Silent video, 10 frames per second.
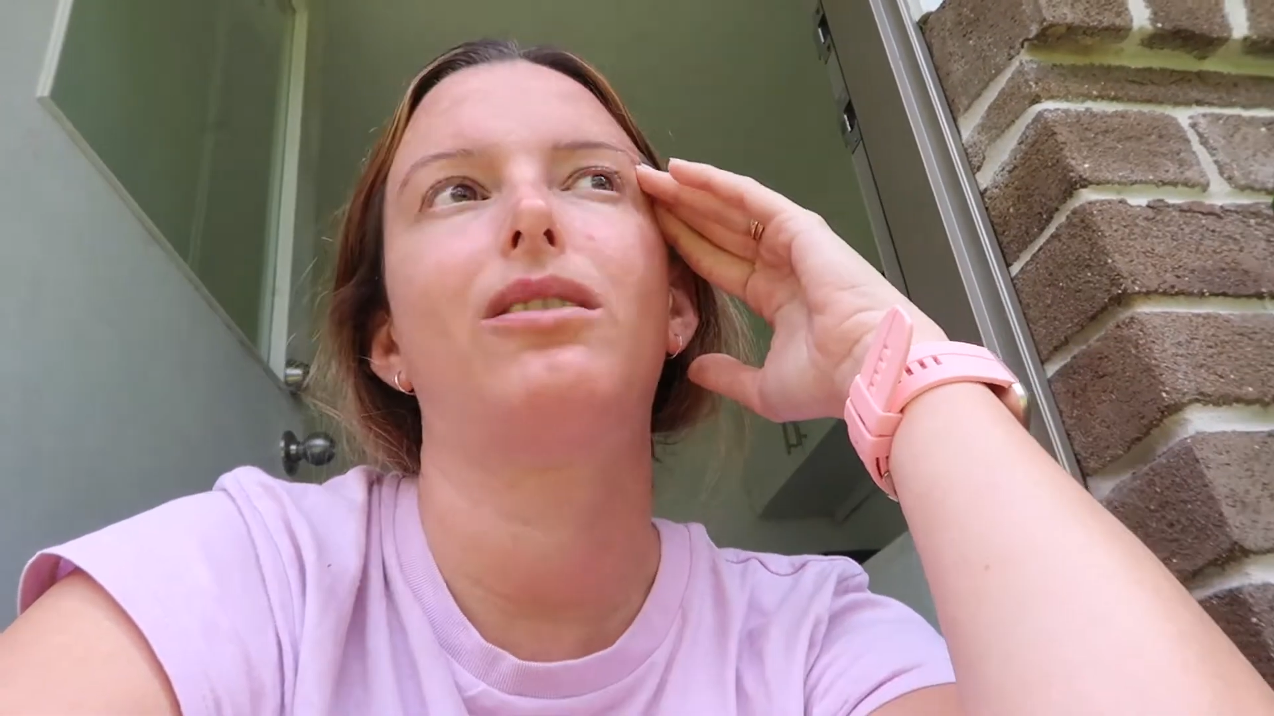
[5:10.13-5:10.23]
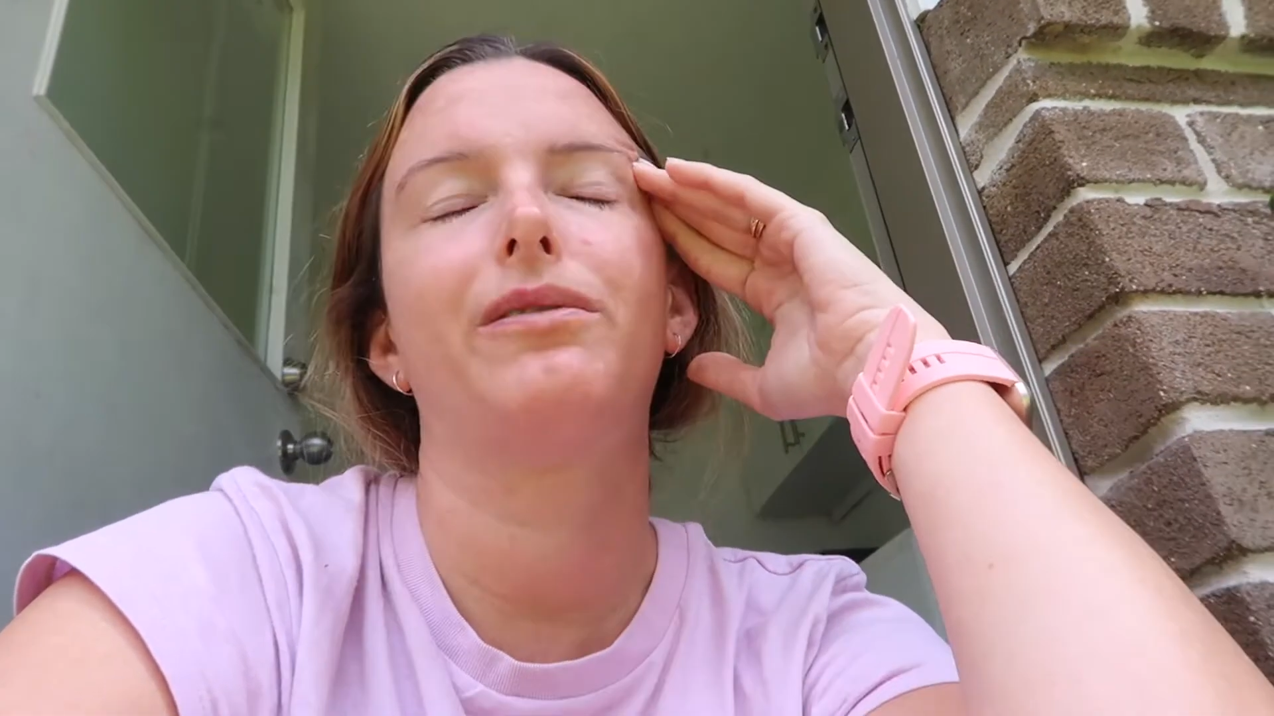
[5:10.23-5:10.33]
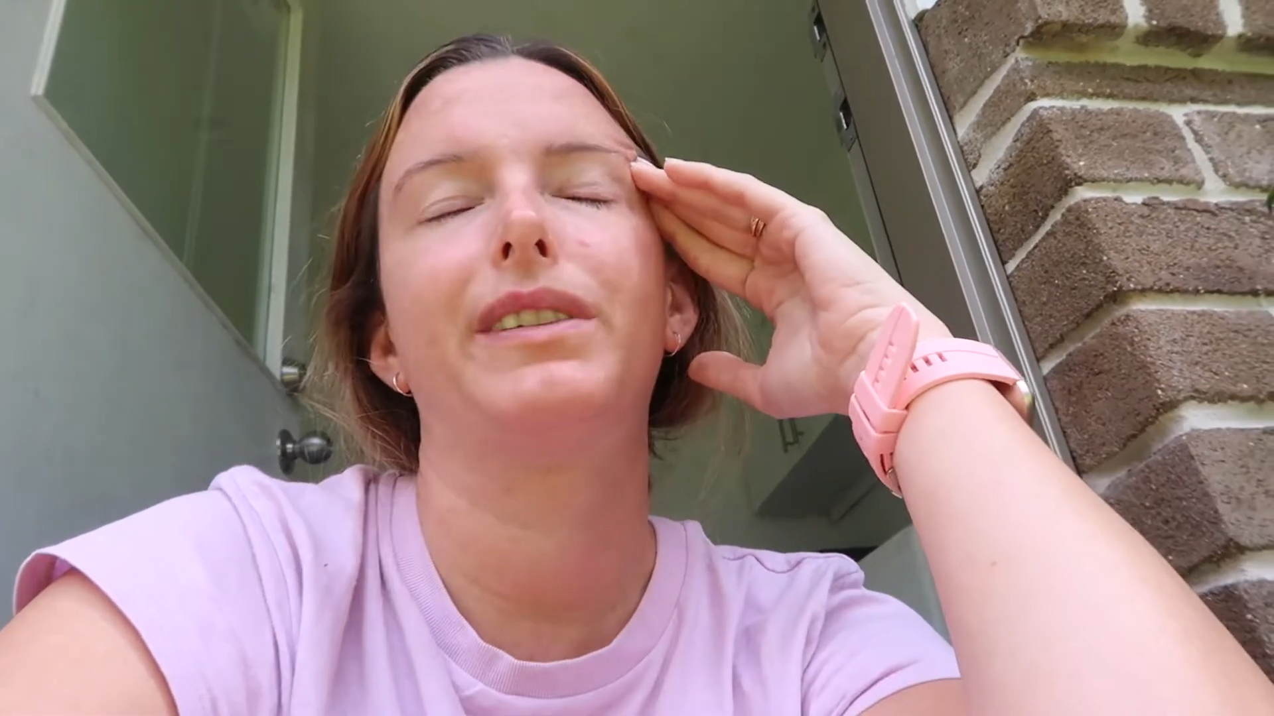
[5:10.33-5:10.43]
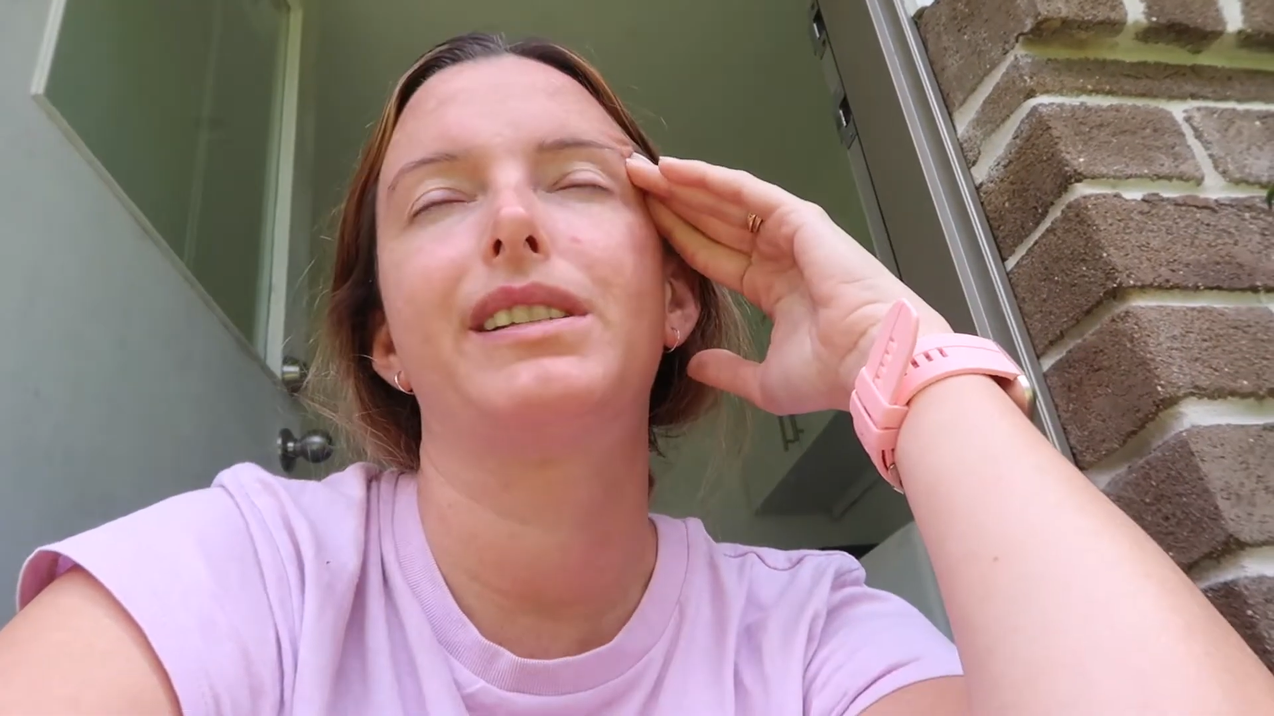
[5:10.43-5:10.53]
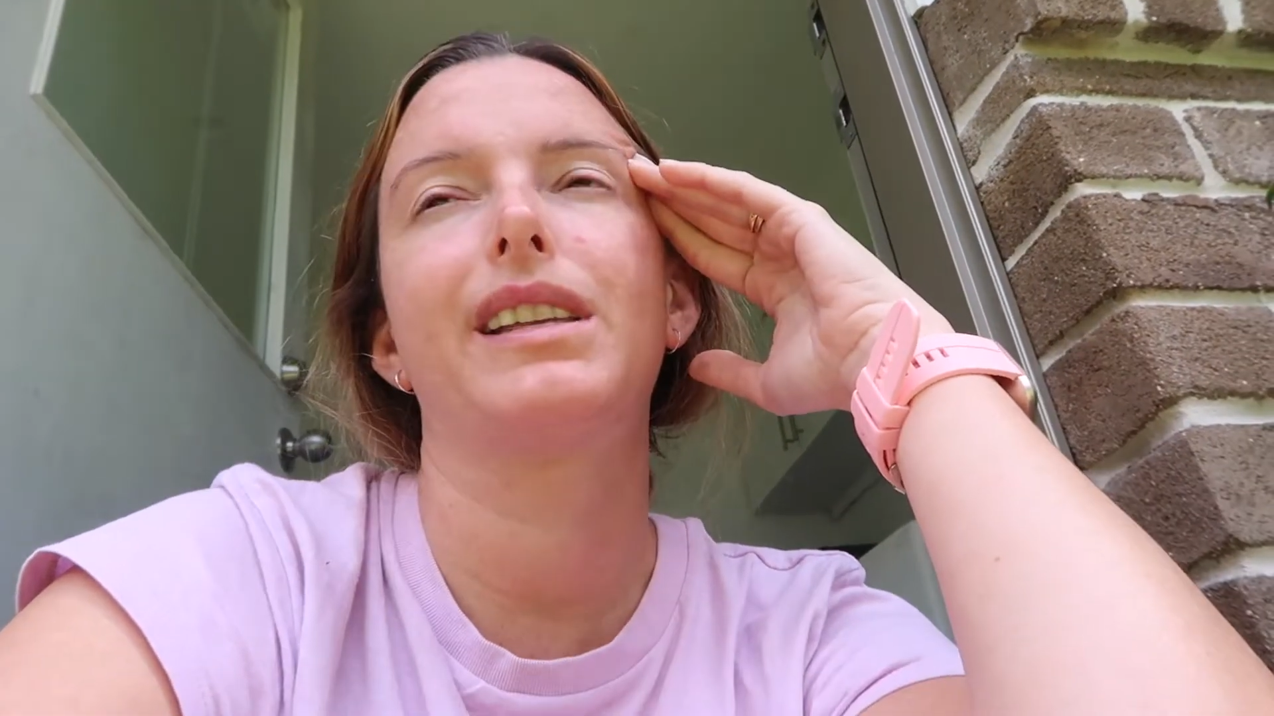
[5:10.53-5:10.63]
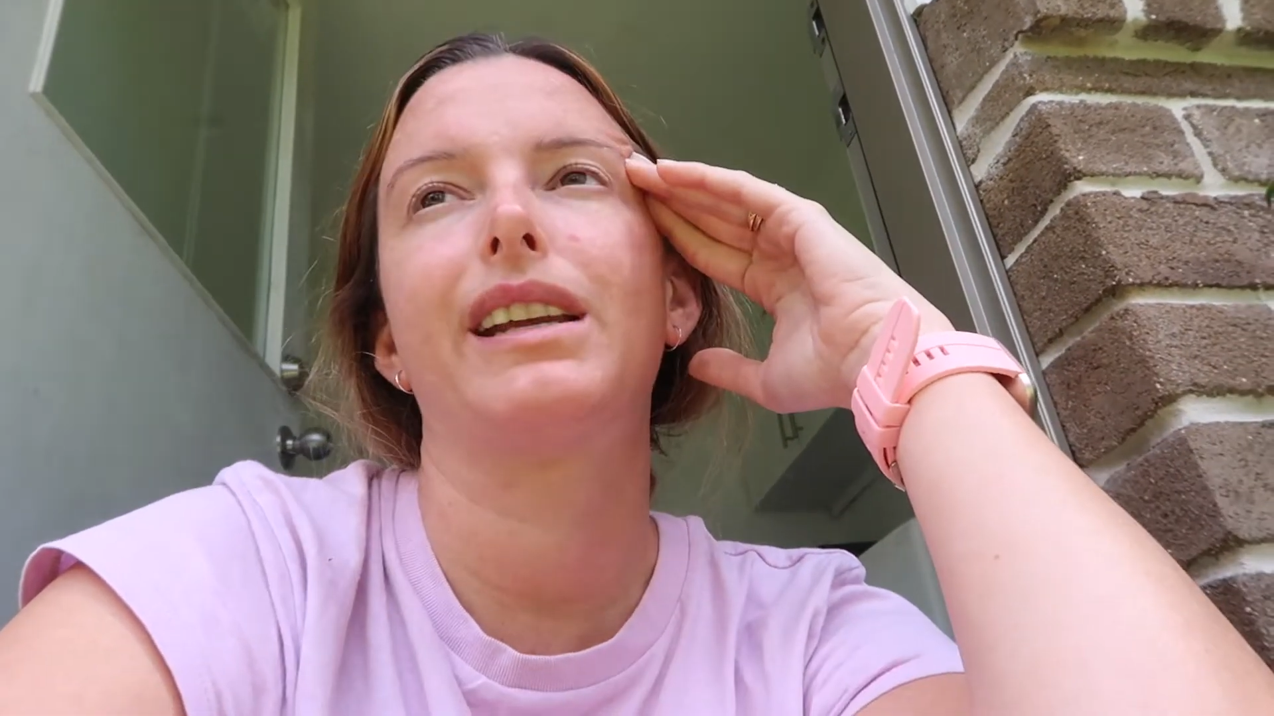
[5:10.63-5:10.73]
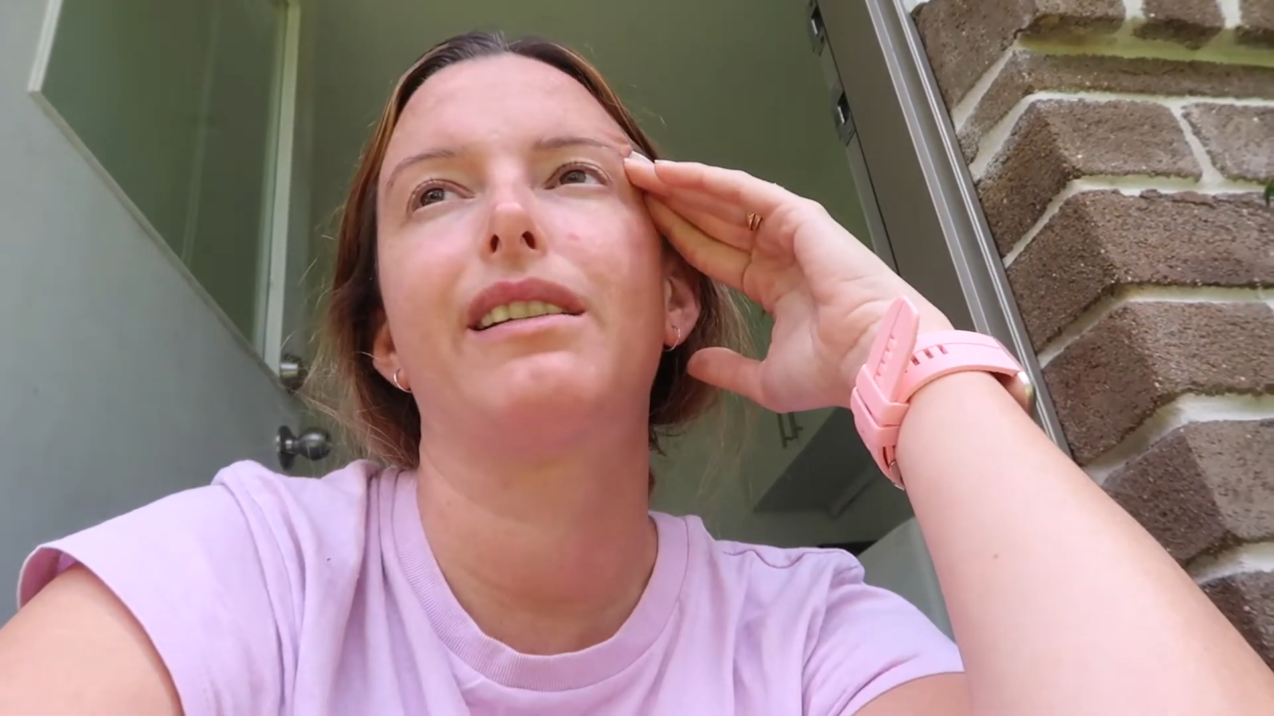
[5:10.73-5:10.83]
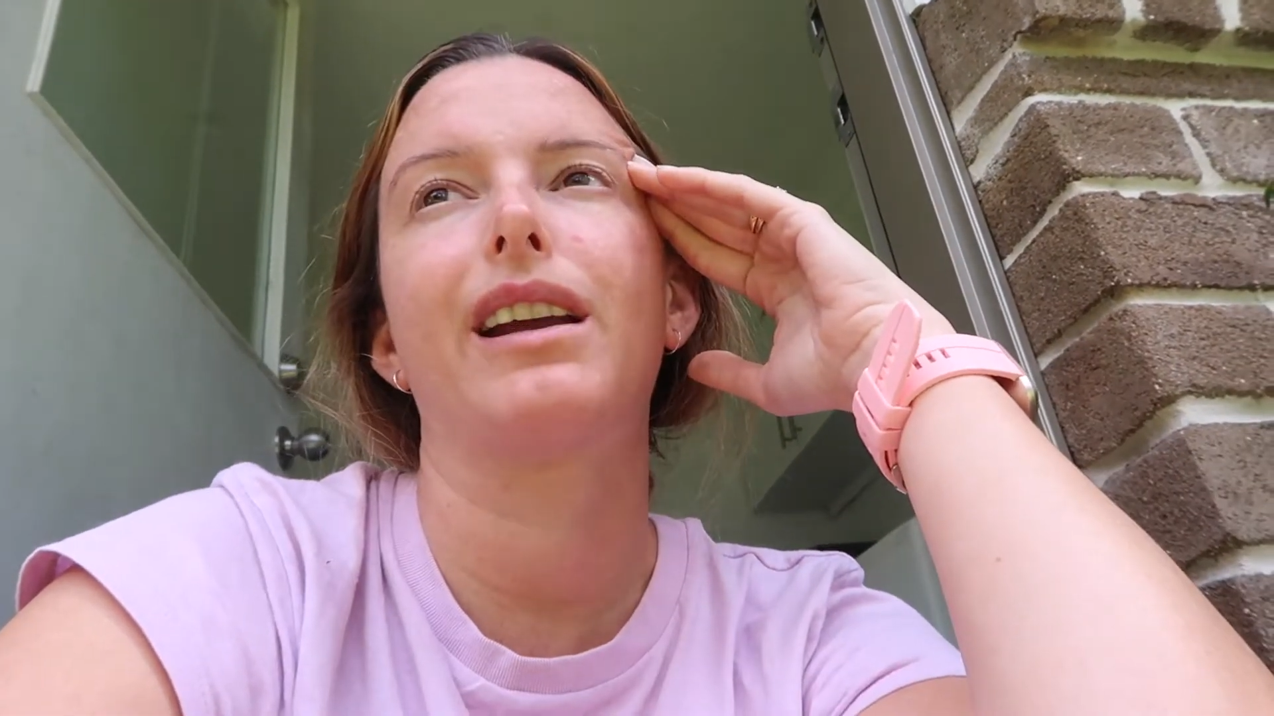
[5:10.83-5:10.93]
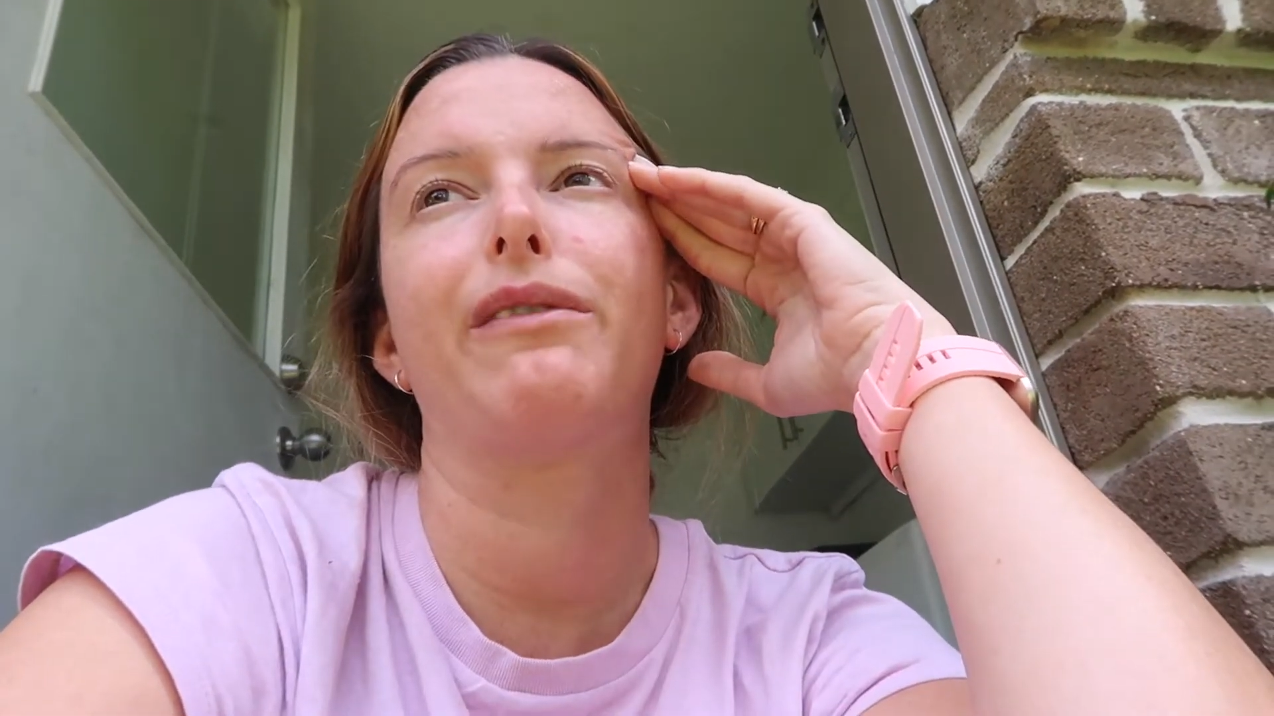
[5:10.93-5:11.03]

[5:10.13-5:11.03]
Obviously, like,